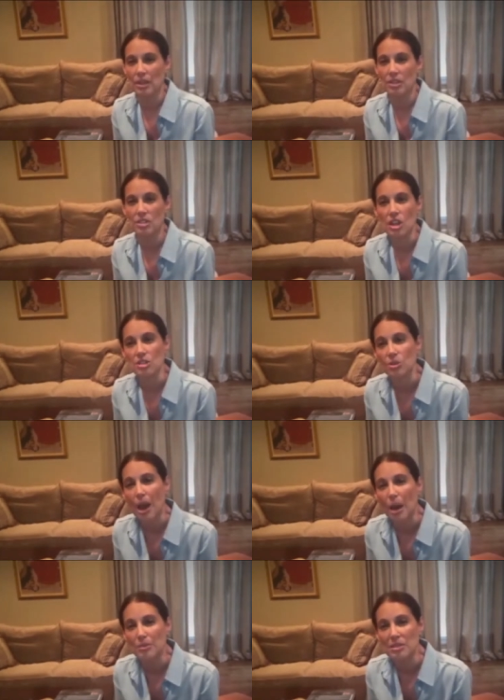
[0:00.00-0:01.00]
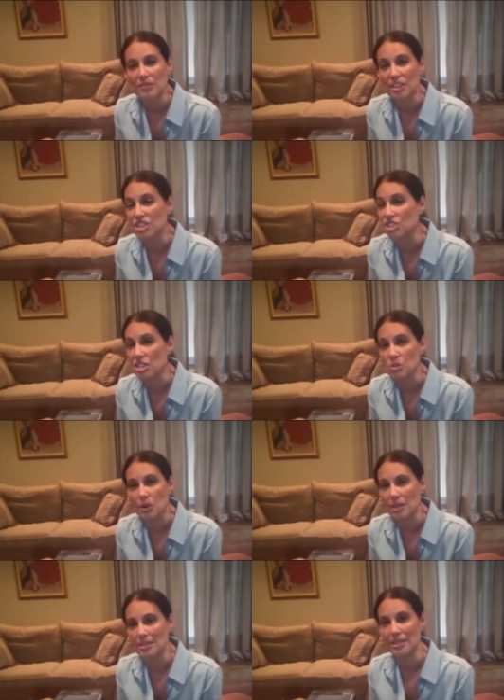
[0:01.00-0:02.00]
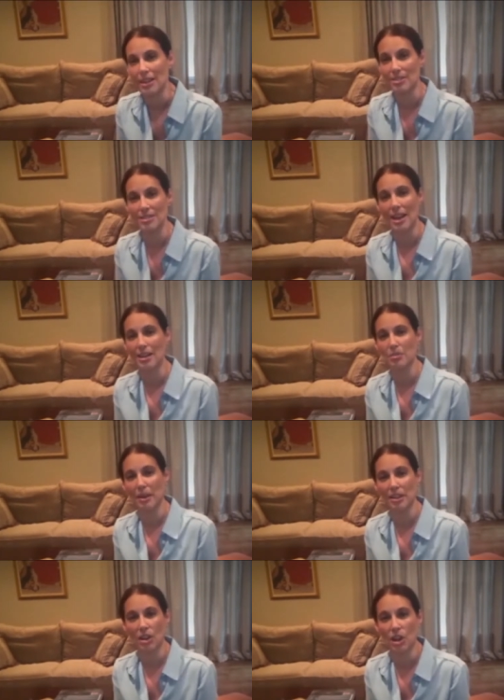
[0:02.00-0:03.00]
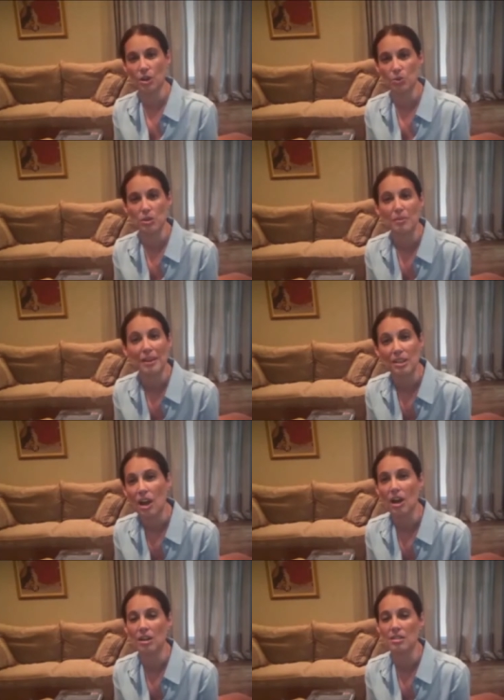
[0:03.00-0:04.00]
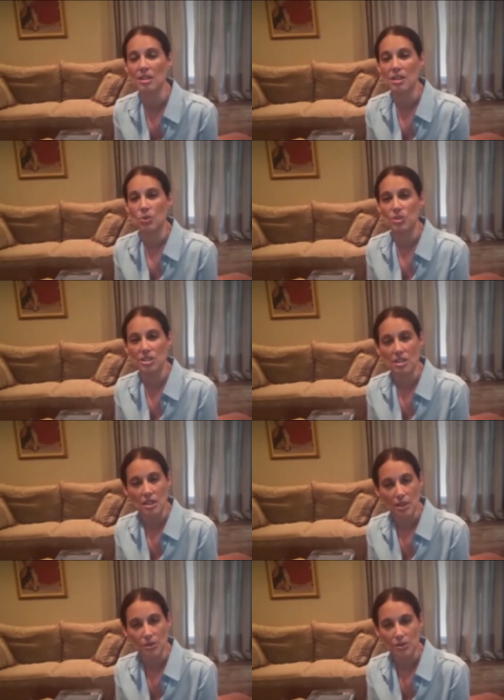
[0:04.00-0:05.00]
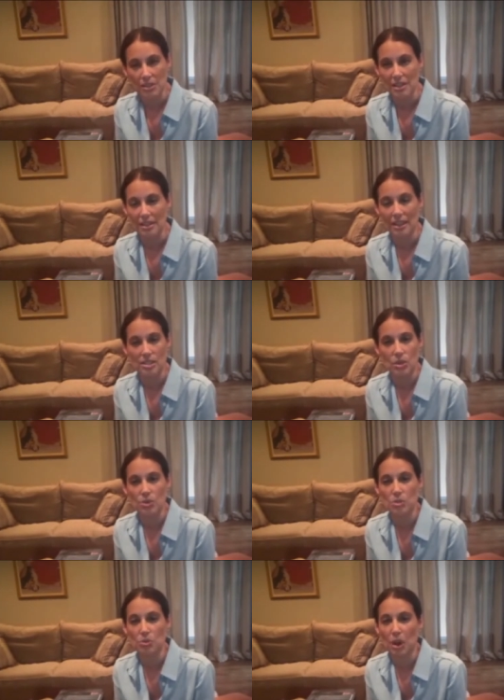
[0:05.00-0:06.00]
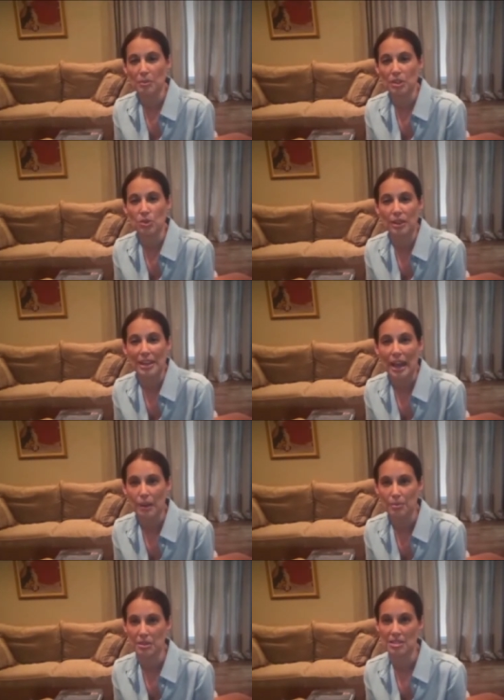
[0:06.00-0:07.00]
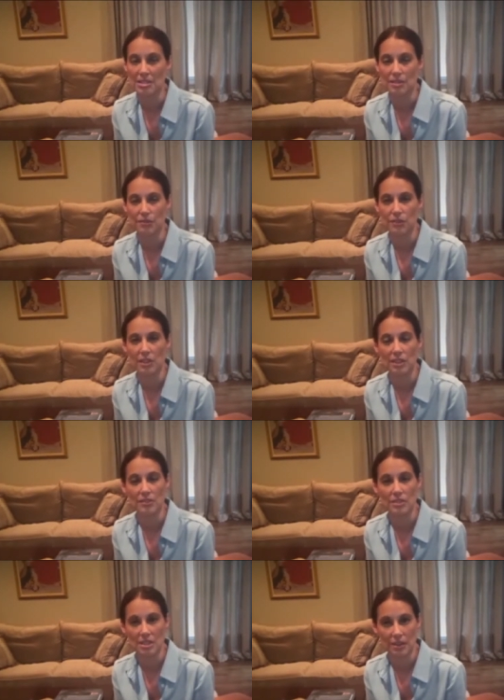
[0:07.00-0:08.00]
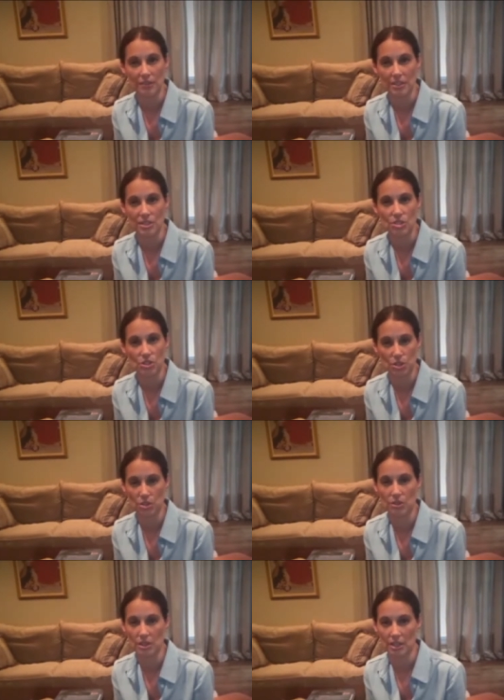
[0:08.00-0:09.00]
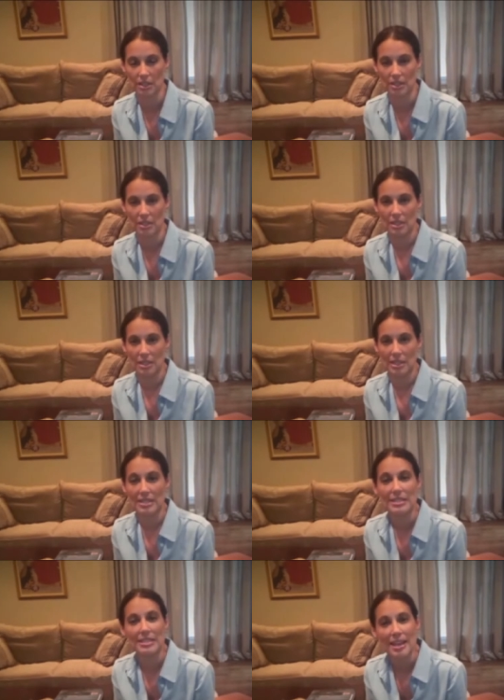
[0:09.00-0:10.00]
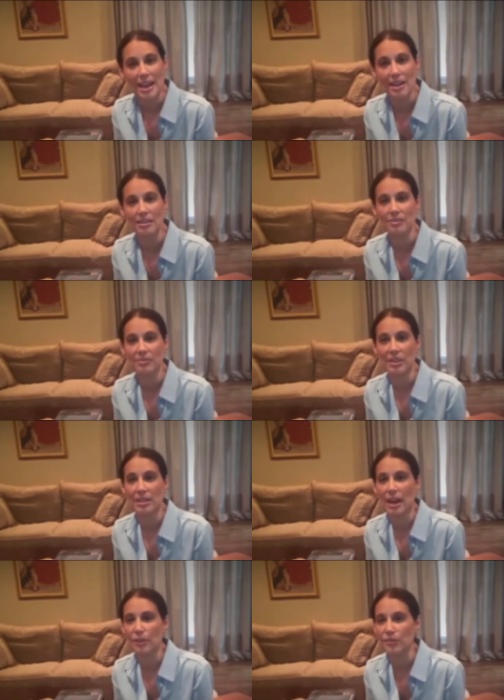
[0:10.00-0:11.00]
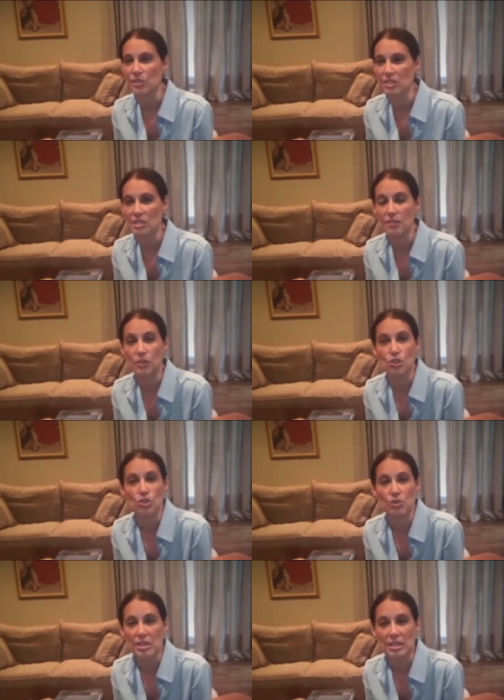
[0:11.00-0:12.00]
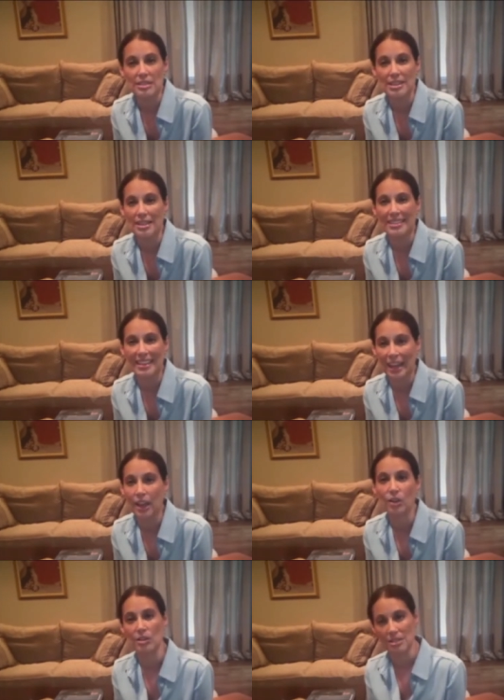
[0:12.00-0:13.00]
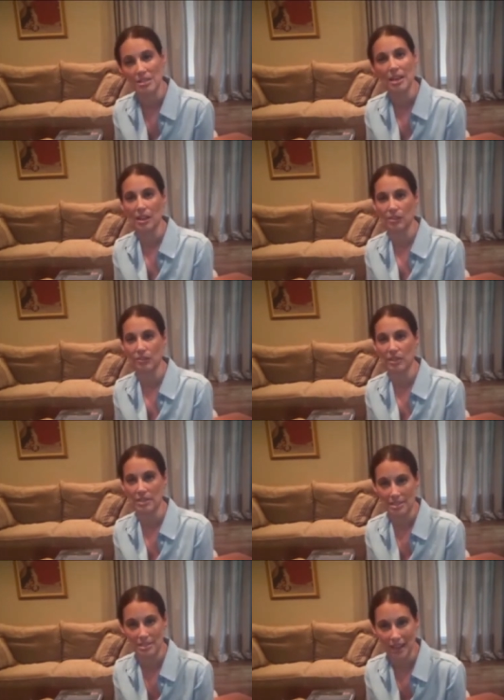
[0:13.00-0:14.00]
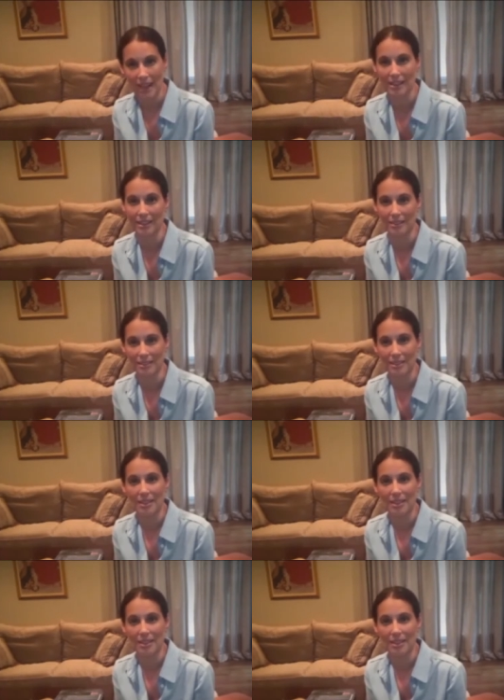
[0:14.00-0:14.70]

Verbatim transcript: This also happens if I just want to sit outside in my yard with my dogs, which is another thing that has always brought me great happiness and a feeling of safety and security. Instead, it now feels as if the trees and the air itself is attacking,